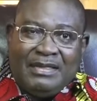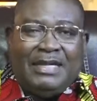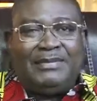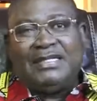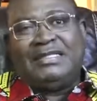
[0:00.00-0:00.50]

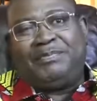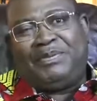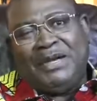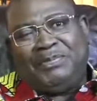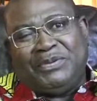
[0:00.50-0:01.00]
Sometimes the
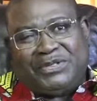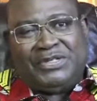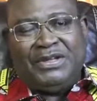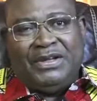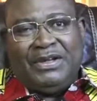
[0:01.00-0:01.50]

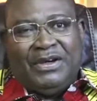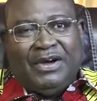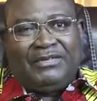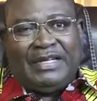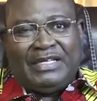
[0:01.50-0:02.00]
purpose
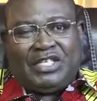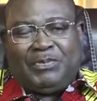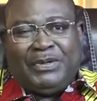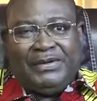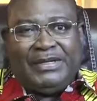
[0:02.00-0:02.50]
of that
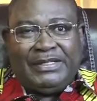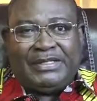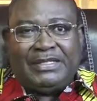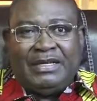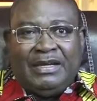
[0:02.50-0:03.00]

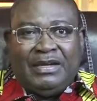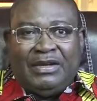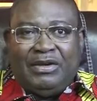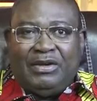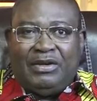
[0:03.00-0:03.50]
experience,
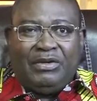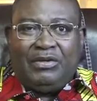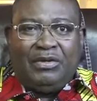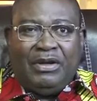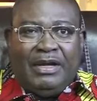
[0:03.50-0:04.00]
you
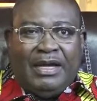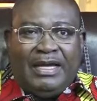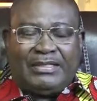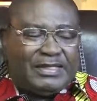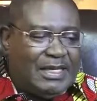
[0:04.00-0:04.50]
know,
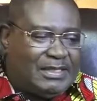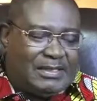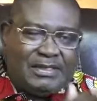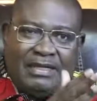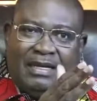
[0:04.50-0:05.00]

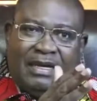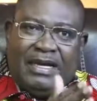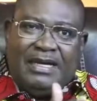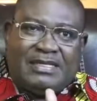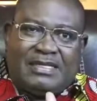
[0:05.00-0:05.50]
is
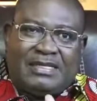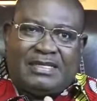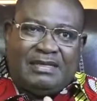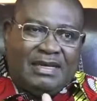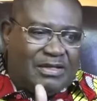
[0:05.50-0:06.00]

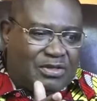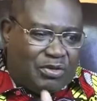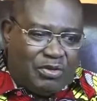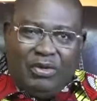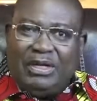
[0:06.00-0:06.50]

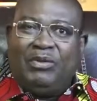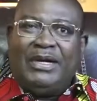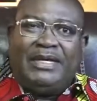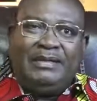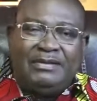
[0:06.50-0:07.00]
thrown
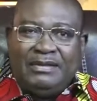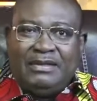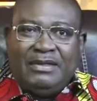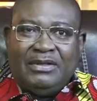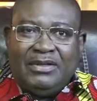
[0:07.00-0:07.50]
away,
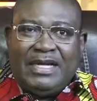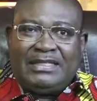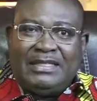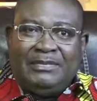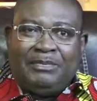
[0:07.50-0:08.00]
you
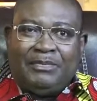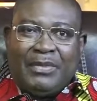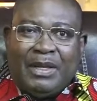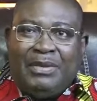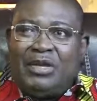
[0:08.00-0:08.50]
get it,
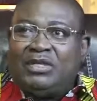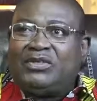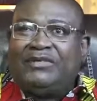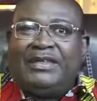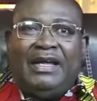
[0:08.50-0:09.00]

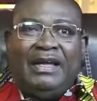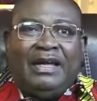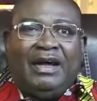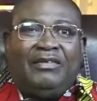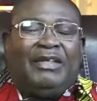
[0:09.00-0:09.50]
because of
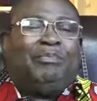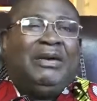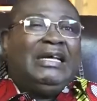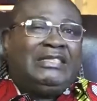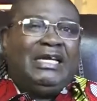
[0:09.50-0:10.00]
the
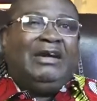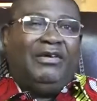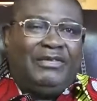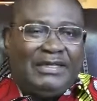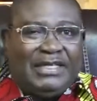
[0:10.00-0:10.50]
pleasure
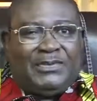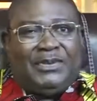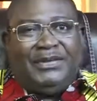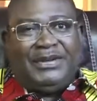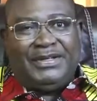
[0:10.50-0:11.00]
of that
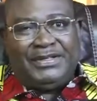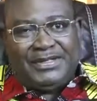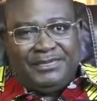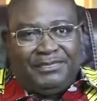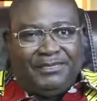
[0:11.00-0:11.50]
experience.